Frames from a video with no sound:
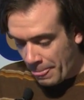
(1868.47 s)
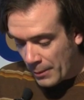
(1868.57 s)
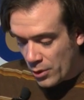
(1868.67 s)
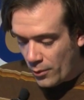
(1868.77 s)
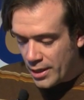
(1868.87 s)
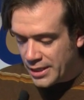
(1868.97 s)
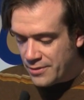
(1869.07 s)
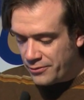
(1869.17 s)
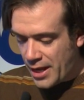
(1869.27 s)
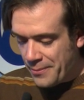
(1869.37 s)
Milwaukee
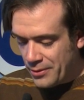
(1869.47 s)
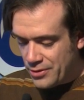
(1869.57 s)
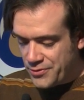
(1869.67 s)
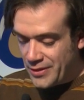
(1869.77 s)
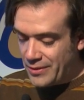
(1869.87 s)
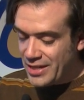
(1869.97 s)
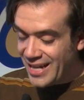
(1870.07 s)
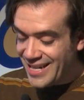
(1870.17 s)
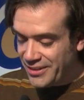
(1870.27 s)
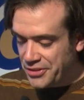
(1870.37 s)
flappers found
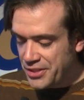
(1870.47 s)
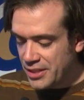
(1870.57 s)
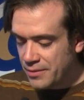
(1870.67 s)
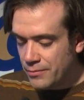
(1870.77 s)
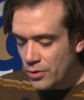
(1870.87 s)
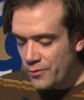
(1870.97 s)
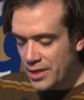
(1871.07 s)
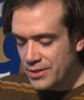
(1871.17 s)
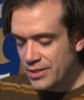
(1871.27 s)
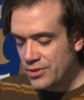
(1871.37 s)
idols at the
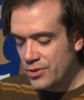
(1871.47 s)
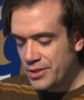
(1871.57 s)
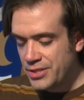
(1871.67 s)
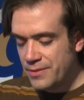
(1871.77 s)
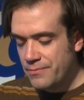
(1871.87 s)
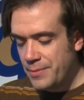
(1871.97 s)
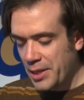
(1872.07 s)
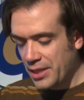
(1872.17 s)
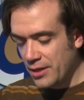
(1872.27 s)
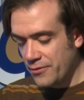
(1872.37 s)
movies and dressed to
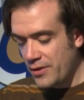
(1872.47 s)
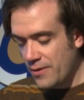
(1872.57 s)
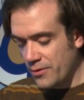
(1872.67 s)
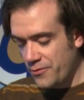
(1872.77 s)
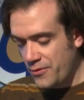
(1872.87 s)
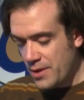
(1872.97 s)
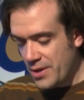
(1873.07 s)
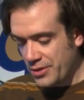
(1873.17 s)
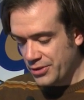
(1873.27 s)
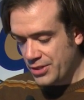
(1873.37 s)
mimic their favorite
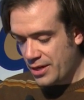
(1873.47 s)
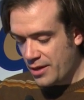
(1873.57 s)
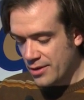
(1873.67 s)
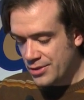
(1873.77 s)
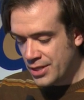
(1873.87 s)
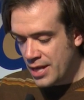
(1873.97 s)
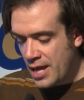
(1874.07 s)
female stars.